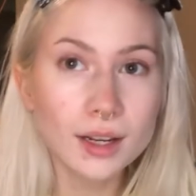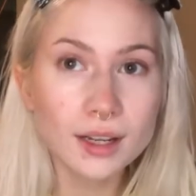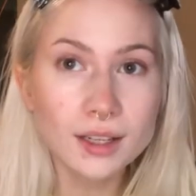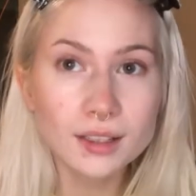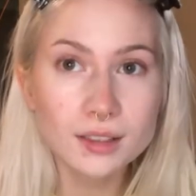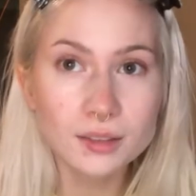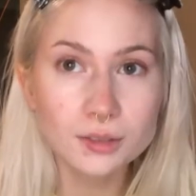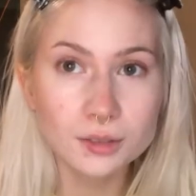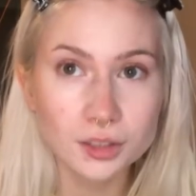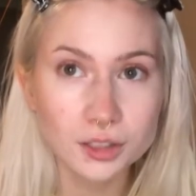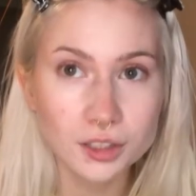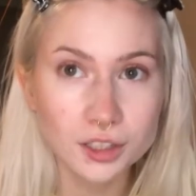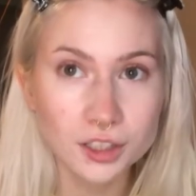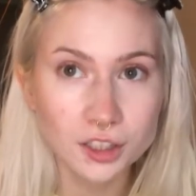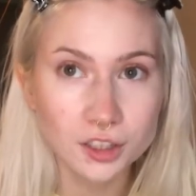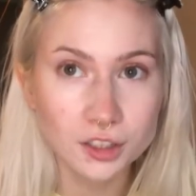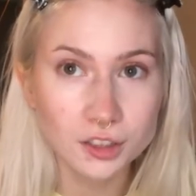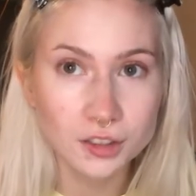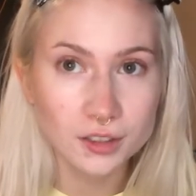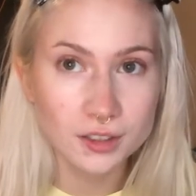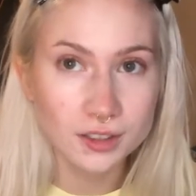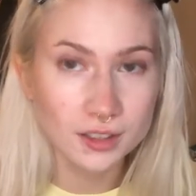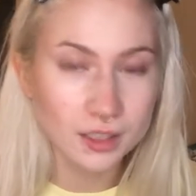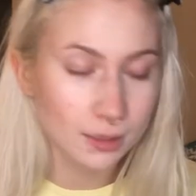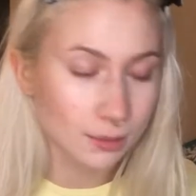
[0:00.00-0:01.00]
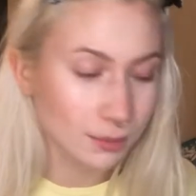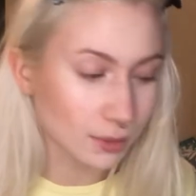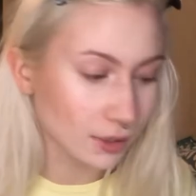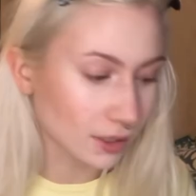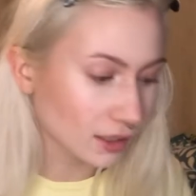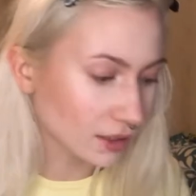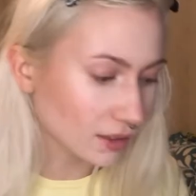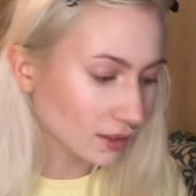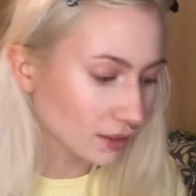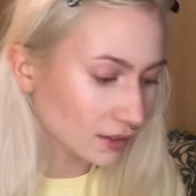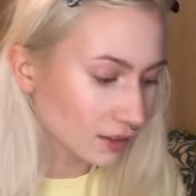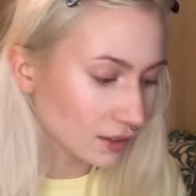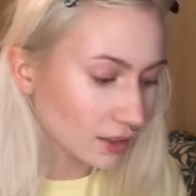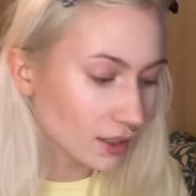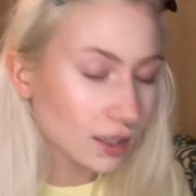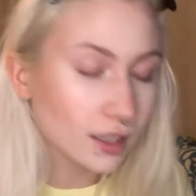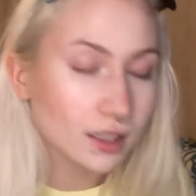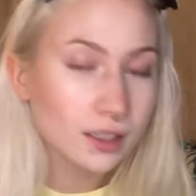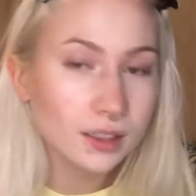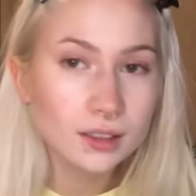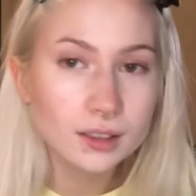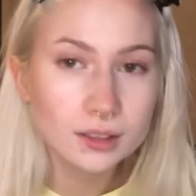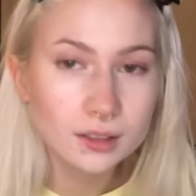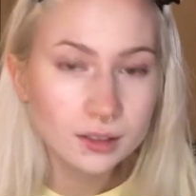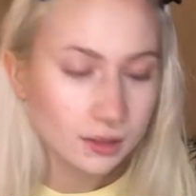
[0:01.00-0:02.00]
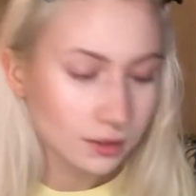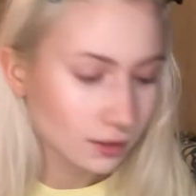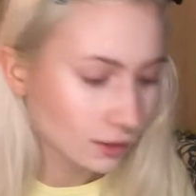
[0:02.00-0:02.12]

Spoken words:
I'm just gonna do the same on the other side.